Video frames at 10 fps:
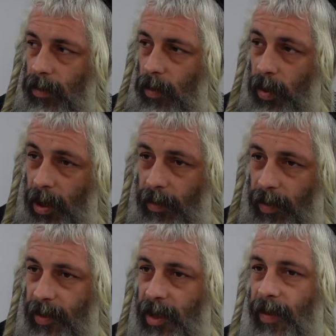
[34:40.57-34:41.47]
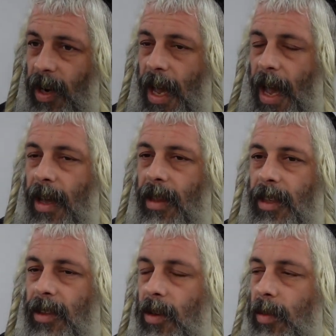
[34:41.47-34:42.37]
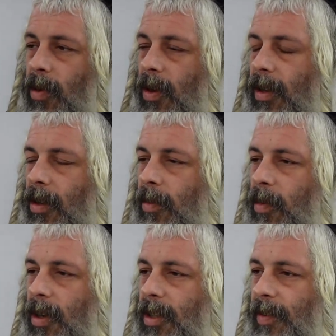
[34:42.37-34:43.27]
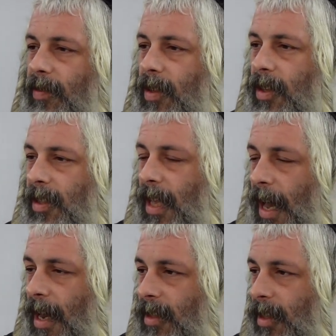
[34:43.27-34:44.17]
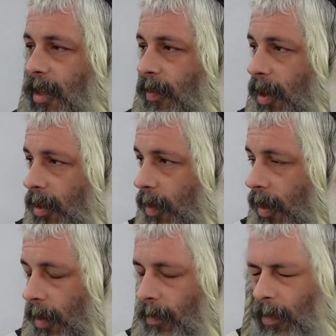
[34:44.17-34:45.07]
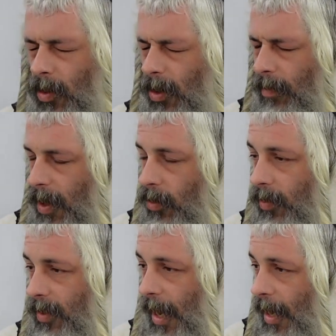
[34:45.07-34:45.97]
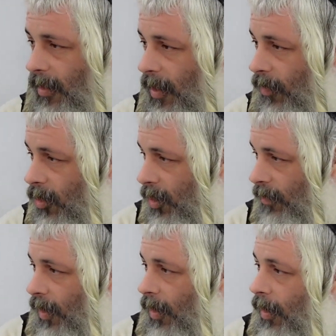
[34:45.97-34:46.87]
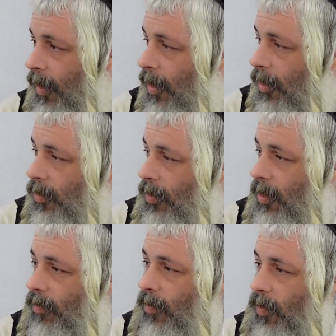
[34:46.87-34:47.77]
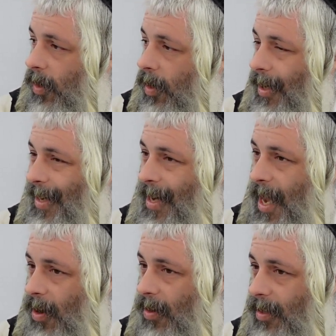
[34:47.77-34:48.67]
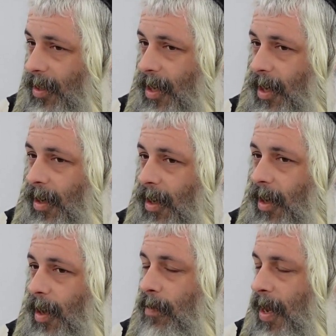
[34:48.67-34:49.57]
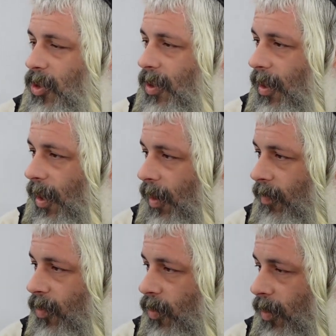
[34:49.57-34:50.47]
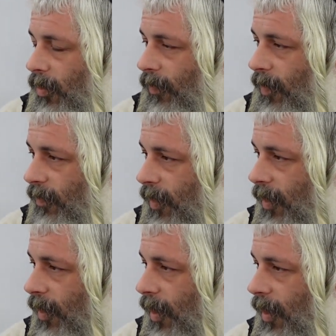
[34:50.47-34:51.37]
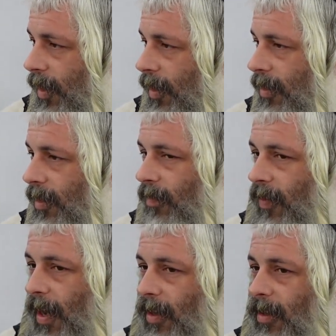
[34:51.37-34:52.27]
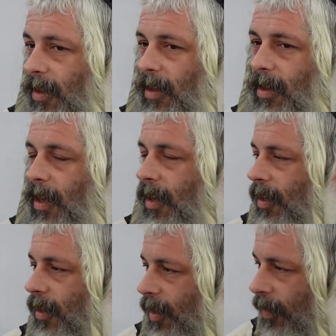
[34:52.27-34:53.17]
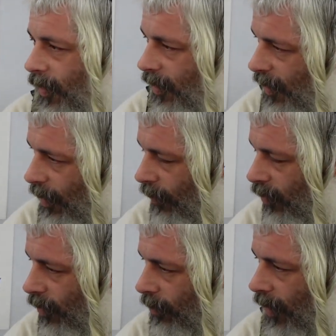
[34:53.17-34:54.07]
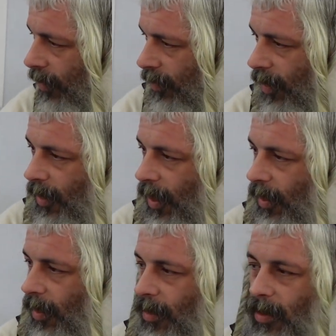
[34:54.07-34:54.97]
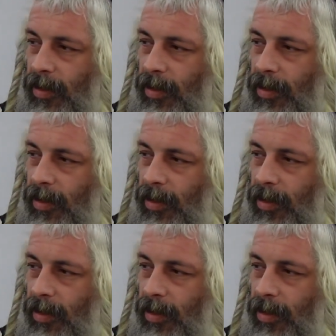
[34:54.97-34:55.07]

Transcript: We know 50 is very high. That's the whole point. The whole point is 50. It's the highest, and even other Moshe Rabbeinu, who was the highest, never achieved it. So therefore, inherent in a mention of Nun or 50 is the fact that it even escaped Moshe Rabbeinu, that it can't get there.